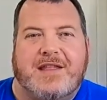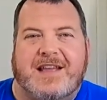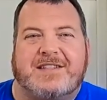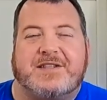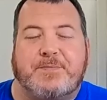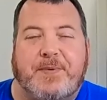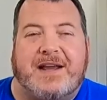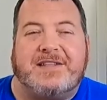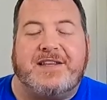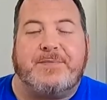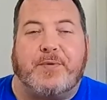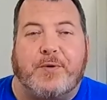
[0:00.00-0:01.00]
that
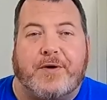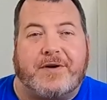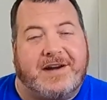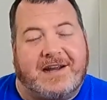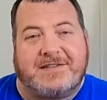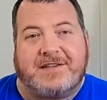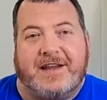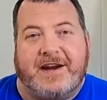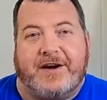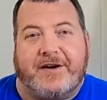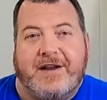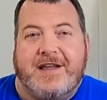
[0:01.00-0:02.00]
spicy pork next
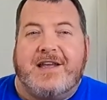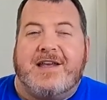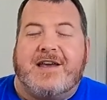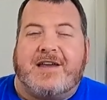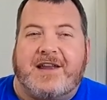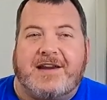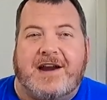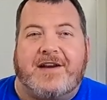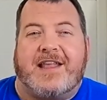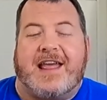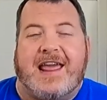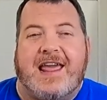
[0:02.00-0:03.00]
layer, get down
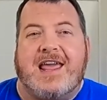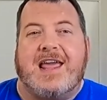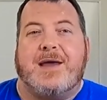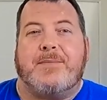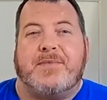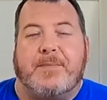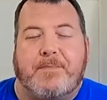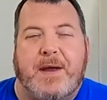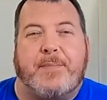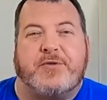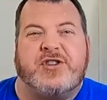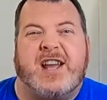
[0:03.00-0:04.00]
to the ham, the
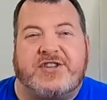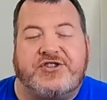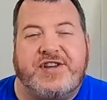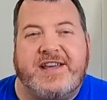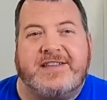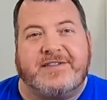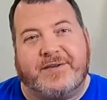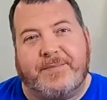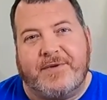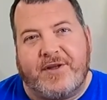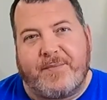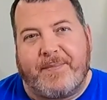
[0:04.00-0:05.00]
pepper jack cheese, a
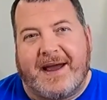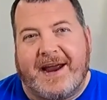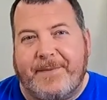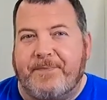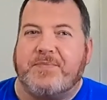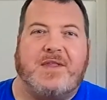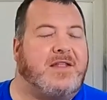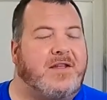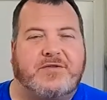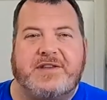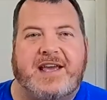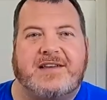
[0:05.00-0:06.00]
little another bite, and
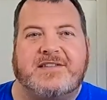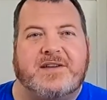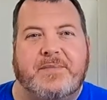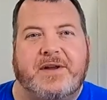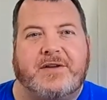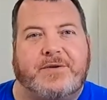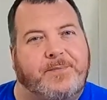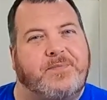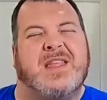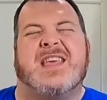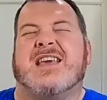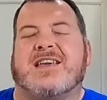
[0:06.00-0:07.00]
those eggs in the middle.
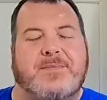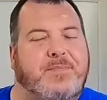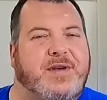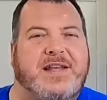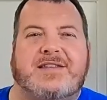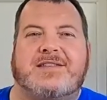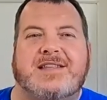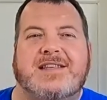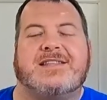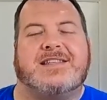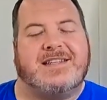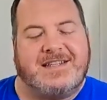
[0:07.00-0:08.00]
Completes
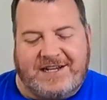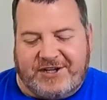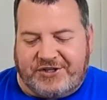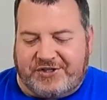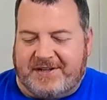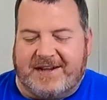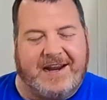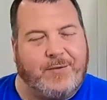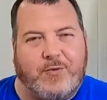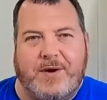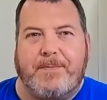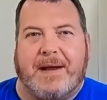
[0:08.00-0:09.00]
this dish
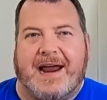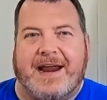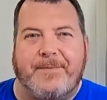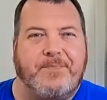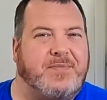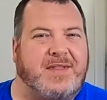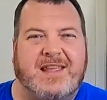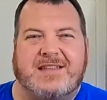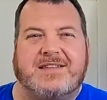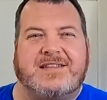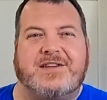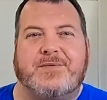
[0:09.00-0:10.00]
in one bite.
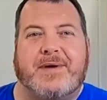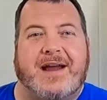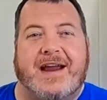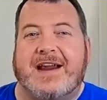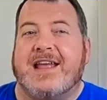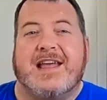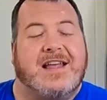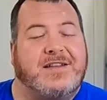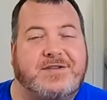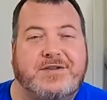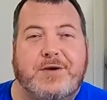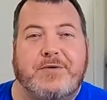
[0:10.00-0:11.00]
It's a single bite.
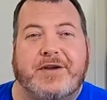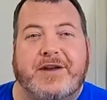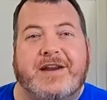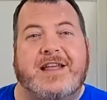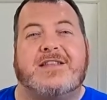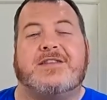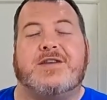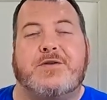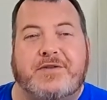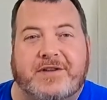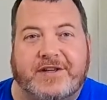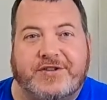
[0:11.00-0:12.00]
It's so good. It's so
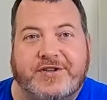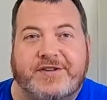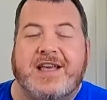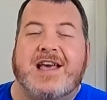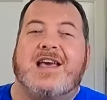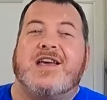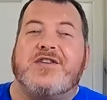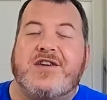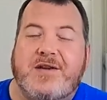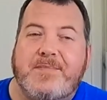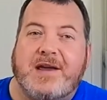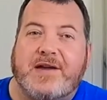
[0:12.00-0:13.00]
delicious. You
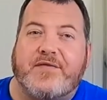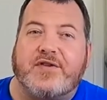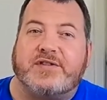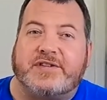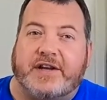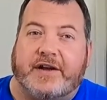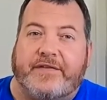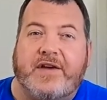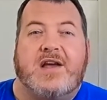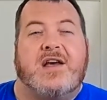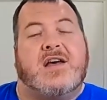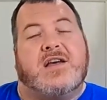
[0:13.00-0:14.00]
need to make it for yourself.
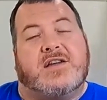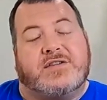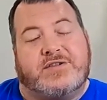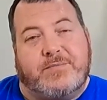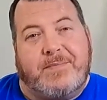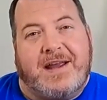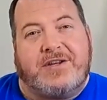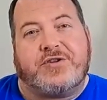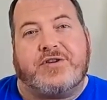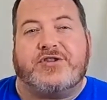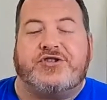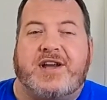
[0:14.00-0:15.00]
So make
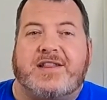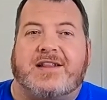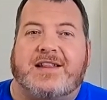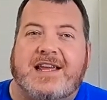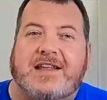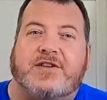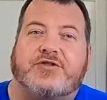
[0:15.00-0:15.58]
sure to check the link